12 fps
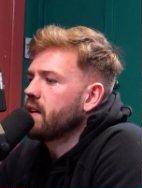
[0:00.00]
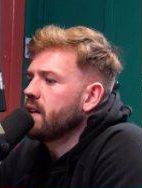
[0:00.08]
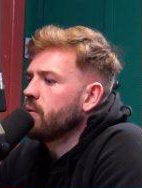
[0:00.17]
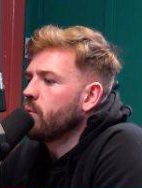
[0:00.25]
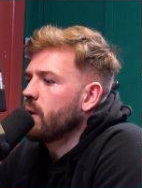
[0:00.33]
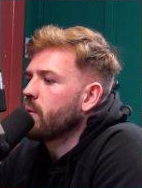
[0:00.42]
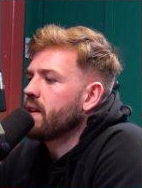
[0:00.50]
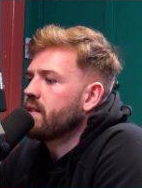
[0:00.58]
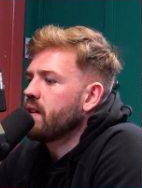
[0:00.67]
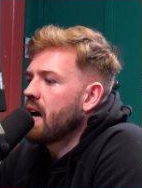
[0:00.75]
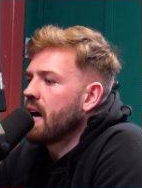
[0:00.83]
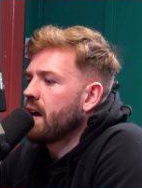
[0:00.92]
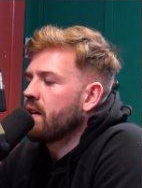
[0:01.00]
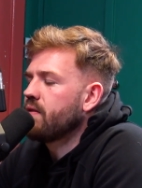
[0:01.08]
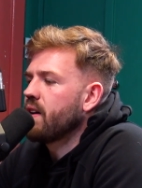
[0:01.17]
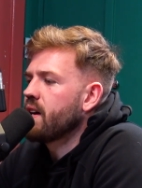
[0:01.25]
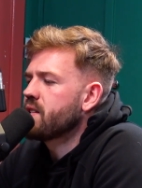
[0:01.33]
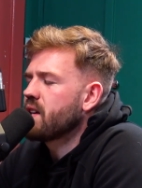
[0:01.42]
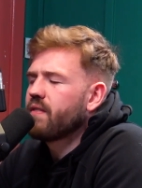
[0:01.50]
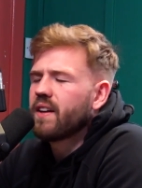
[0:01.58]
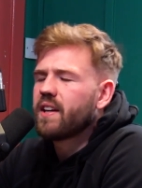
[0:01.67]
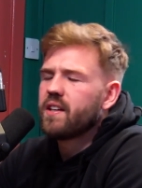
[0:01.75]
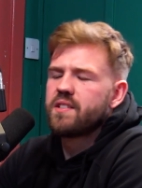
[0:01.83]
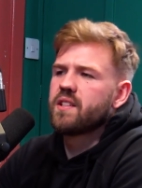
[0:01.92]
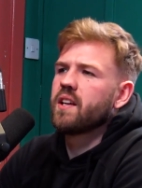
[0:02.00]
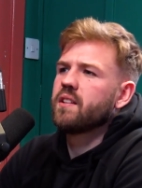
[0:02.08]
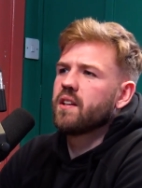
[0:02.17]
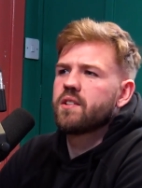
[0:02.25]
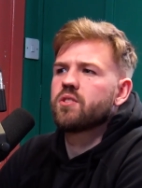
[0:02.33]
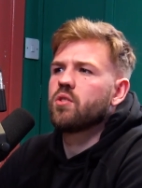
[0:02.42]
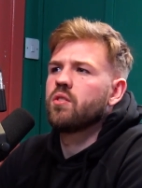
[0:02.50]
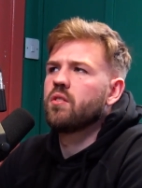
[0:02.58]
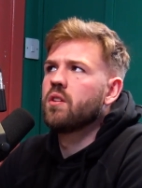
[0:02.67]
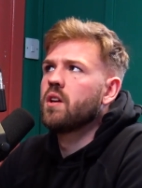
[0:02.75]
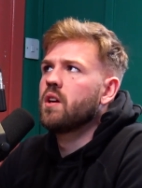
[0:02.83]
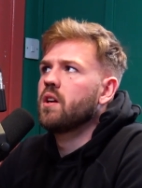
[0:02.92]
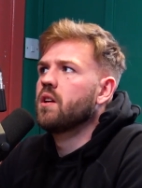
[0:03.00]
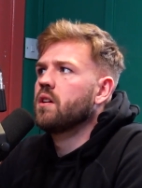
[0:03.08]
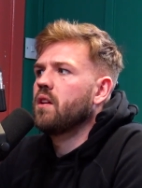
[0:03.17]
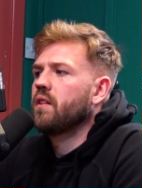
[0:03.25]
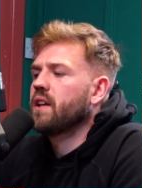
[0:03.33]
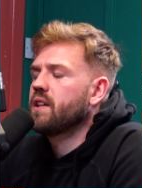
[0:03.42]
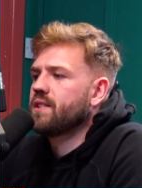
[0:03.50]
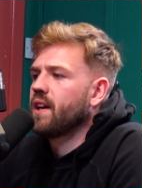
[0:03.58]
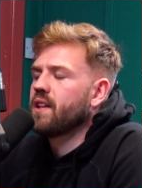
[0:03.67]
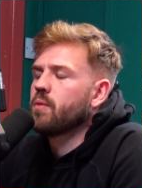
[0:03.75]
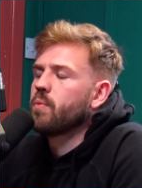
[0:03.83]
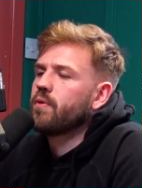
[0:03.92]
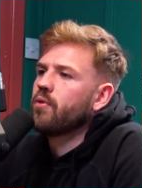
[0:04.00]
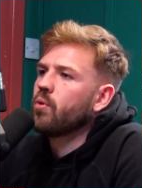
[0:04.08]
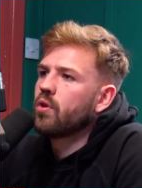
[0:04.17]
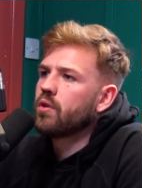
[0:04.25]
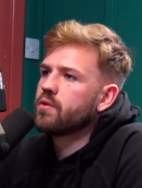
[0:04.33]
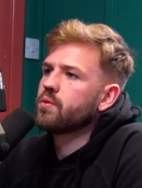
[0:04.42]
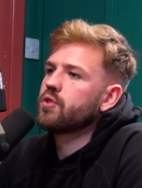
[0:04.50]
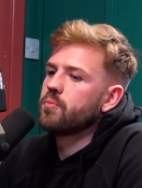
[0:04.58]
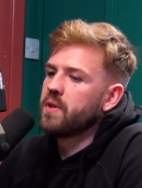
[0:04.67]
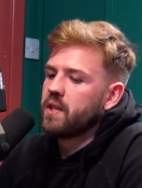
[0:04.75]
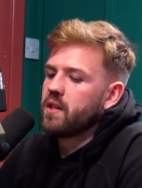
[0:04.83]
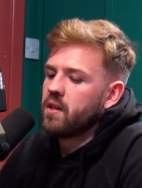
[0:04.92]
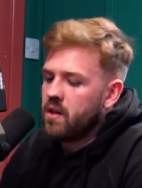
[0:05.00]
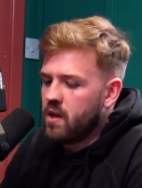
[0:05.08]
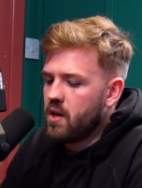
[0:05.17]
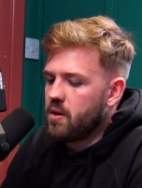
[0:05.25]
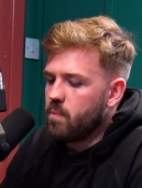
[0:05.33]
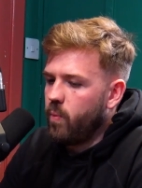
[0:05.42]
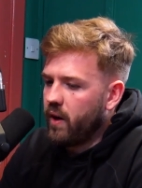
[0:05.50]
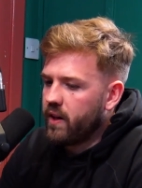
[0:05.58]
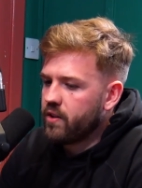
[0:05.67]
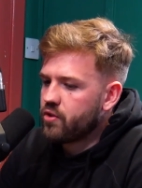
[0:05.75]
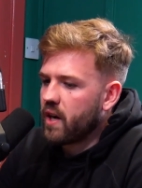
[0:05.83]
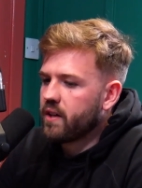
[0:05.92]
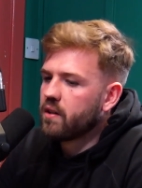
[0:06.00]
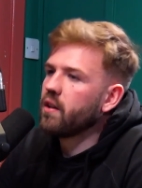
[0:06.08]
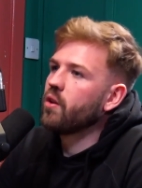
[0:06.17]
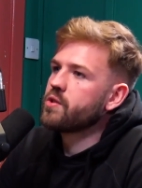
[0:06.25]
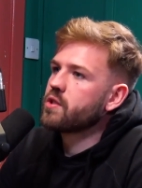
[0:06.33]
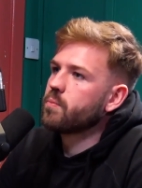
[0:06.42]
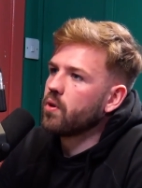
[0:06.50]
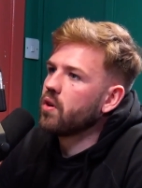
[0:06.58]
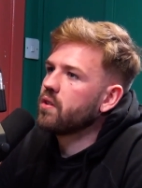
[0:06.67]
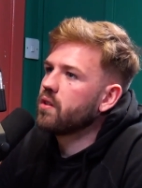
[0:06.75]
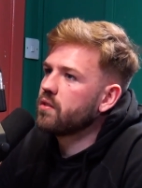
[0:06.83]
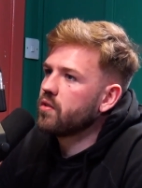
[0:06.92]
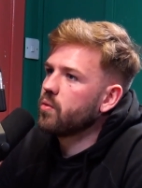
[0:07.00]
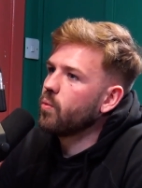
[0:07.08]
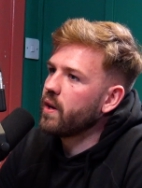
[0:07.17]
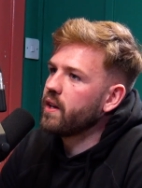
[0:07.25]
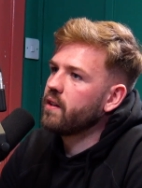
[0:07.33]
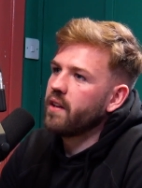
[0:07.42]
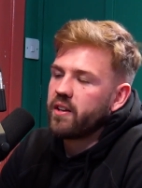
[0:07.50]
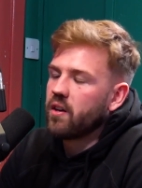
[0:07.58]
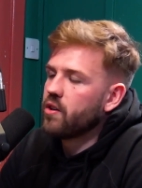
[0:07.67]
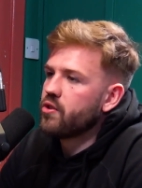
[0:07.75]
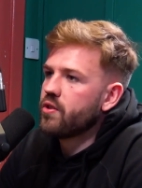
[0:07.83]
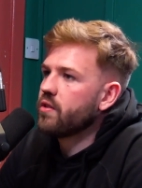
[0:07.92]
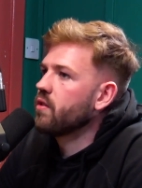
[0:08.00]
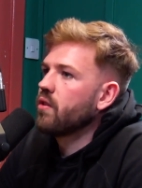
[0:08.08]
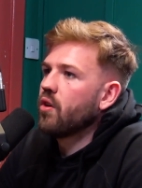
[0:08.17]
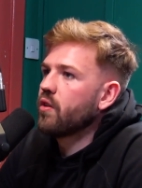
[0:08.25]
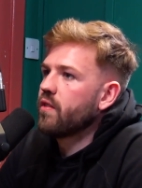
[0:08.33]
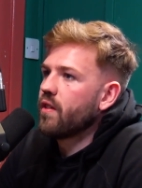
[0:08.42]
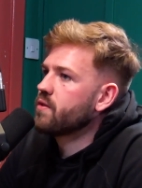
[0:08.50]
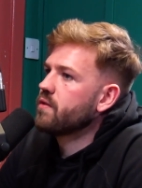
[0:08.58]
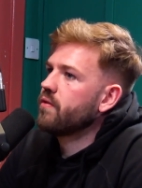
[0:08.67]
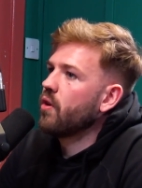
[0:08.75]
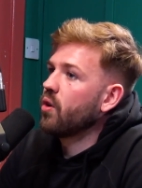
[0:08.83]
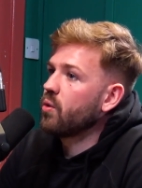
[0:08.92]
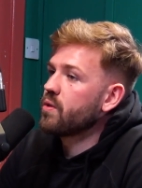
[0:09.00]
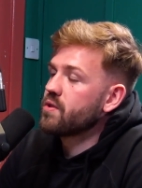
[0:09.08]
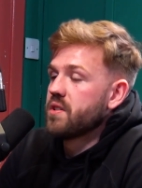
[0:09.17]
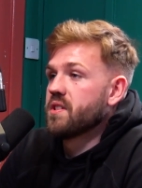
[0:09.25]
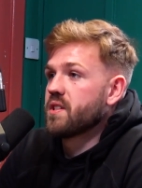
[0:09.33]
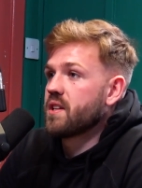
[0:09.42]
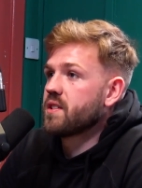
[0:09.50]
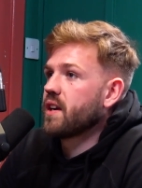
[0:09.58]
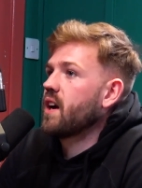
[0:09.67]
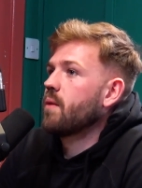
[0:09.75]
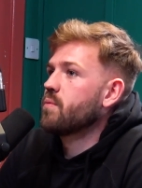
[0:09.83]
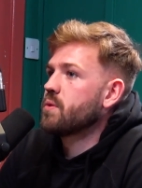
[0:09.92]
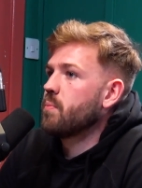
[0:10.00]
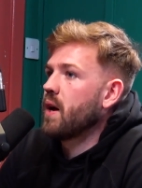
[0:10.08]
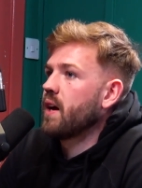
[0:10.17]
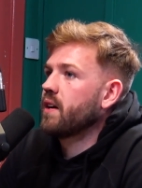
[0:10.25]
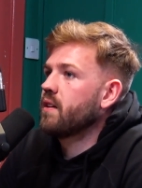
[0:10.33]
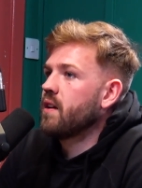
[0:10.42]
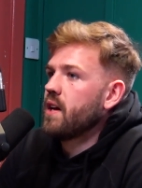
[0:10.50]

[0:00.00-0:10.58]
we went to IFS. I think he said this on. I think he said it before on social media, but he tried to launch a product when he had like a hundred odd thousand followers and his Instagram was banging,